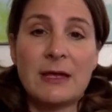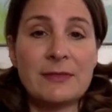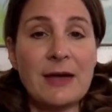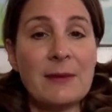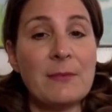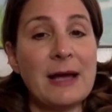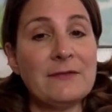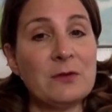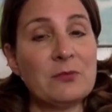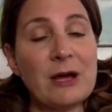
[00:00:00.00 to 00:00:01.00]
That
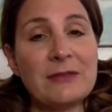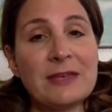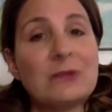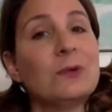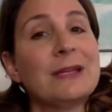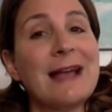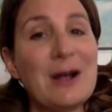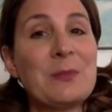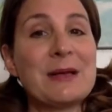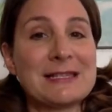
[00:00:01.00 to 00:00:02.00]
mindful breath can really
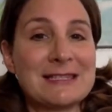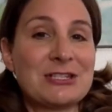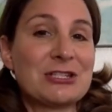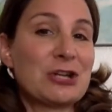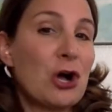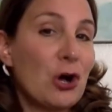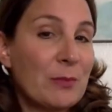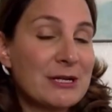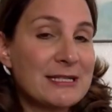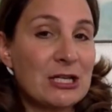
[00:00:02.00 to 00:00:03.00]
help us to just calm
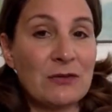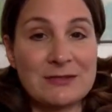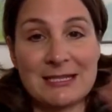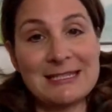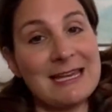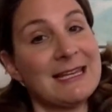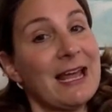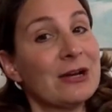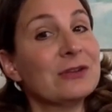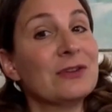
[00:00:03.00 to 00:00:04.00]
ourselves, to take
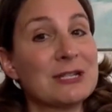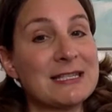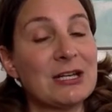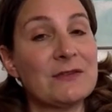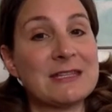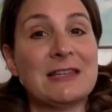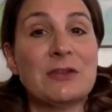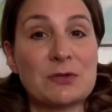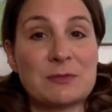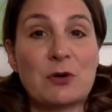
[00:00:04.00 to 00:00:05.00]
care of ourselves in
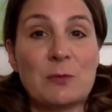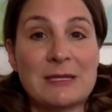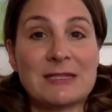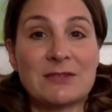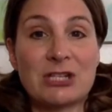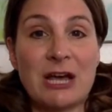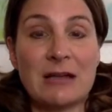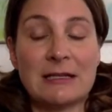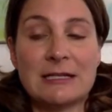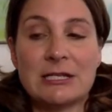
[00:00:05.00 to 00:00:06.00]
those moments of
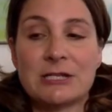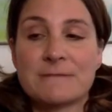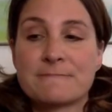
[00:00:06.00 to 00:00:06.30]
challenge.